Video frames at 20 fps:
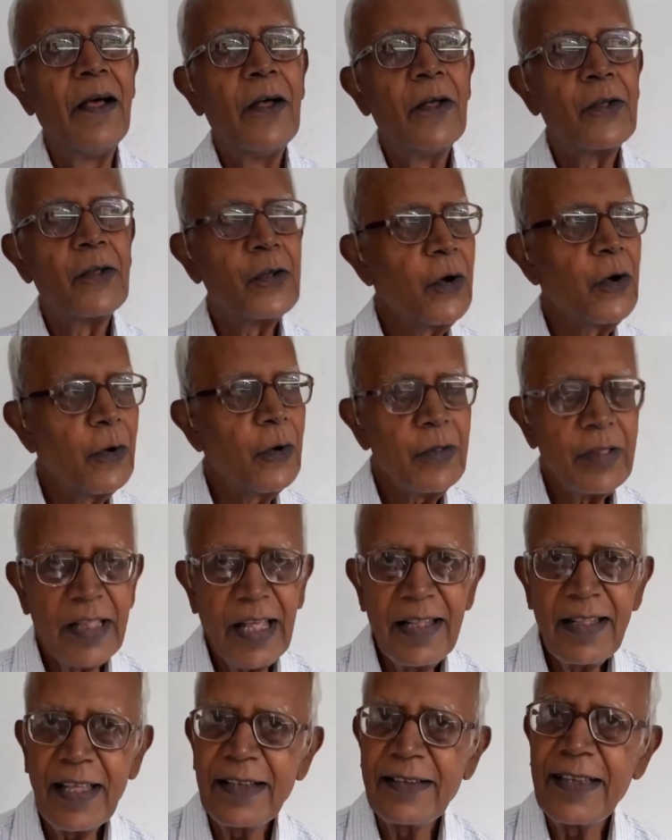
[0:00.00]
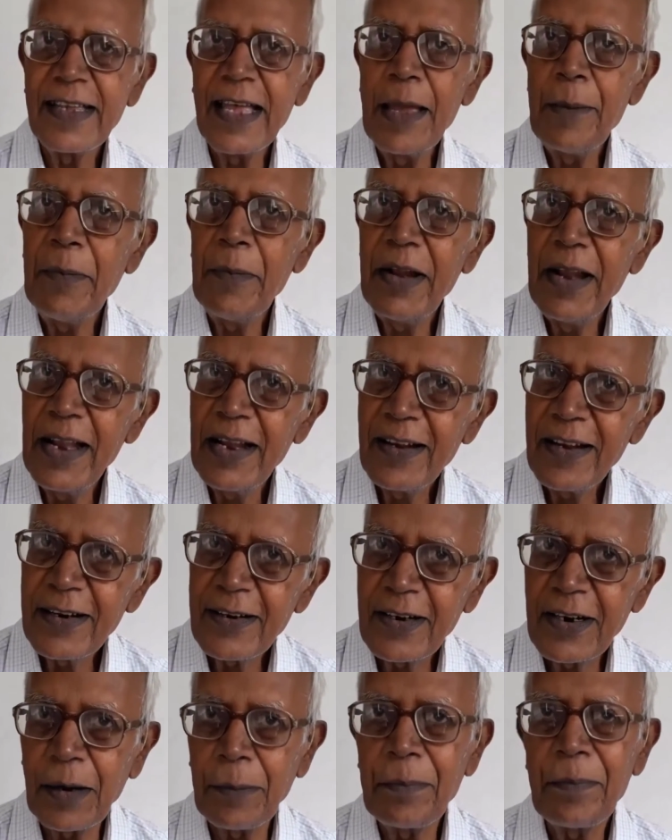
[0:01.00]
So then the same
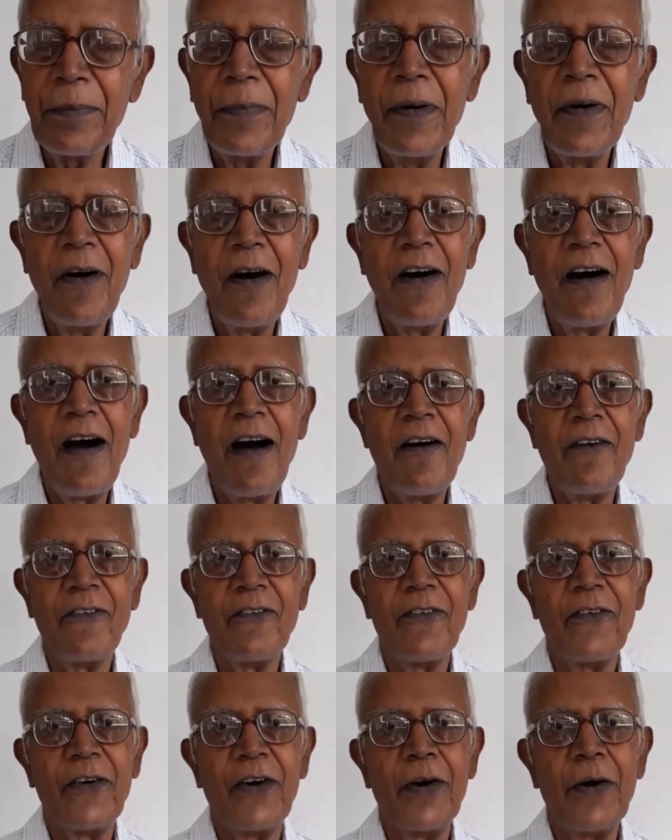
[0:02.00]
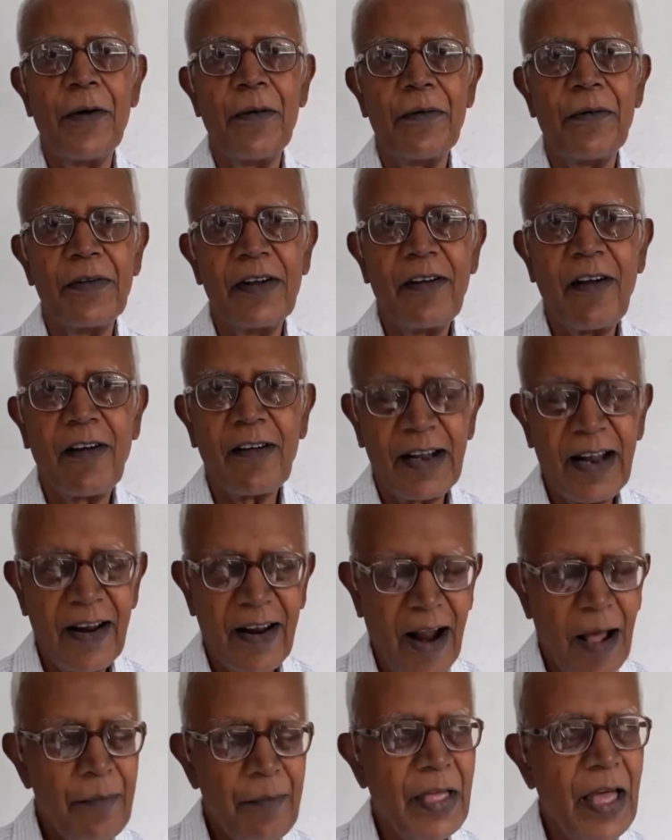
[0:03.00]
leadership of Dr.
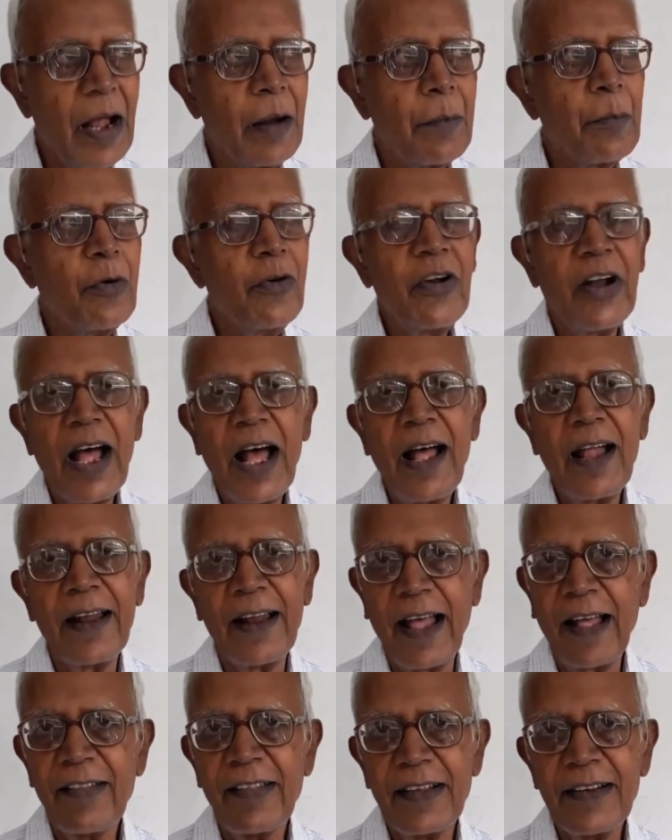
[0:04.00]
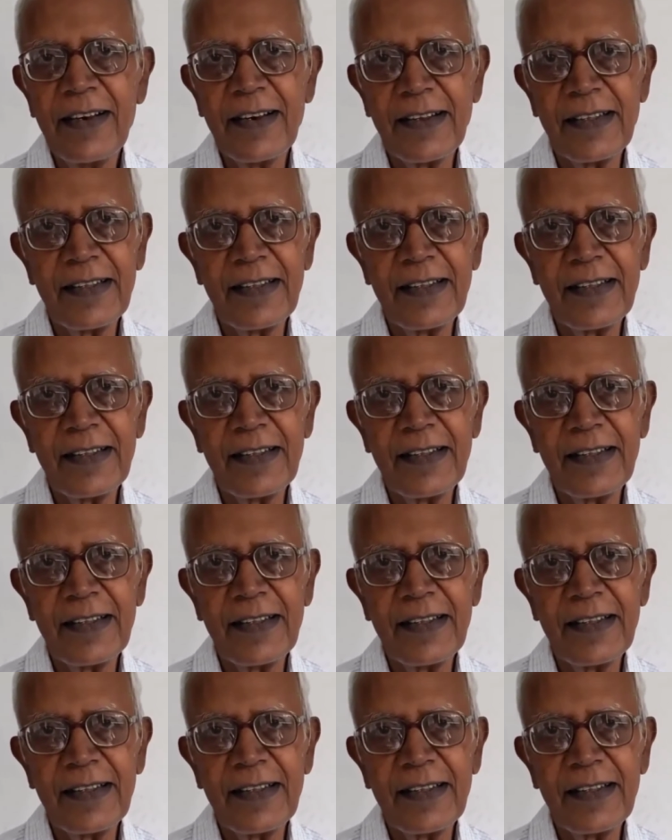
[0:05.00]
Ramdayal Munda and others,